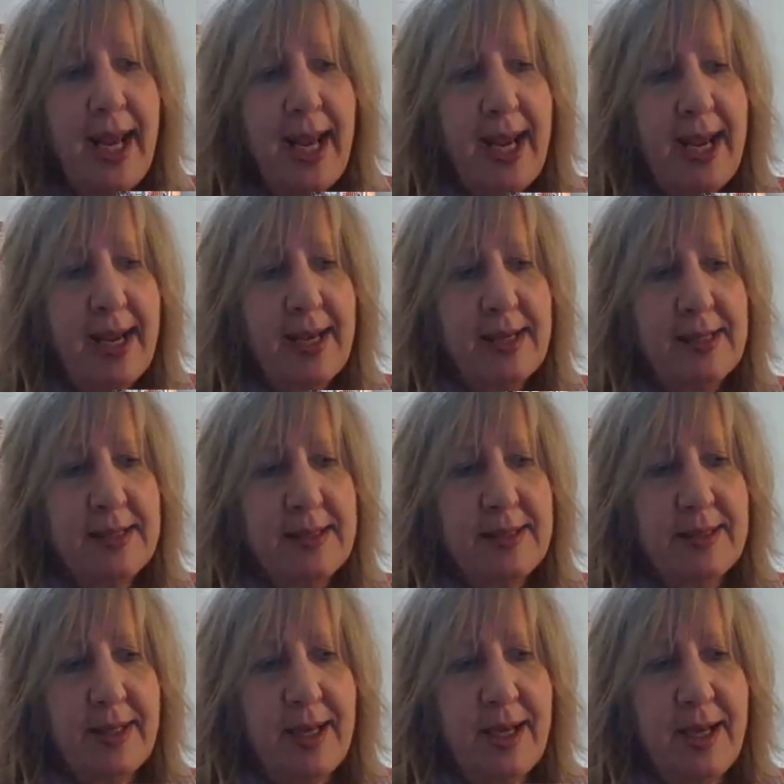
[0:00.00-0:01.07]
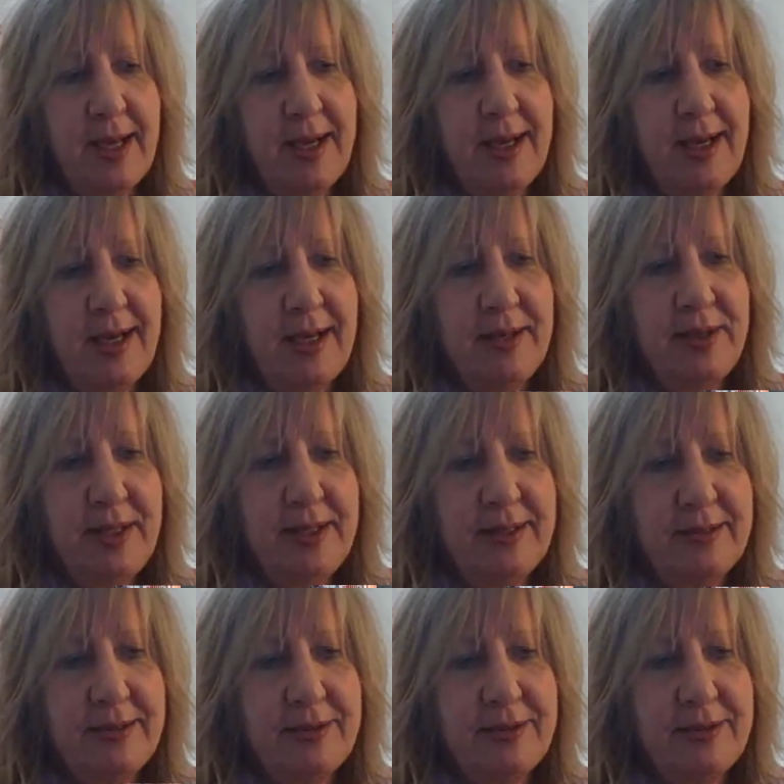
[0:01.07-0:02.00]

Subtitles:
And I think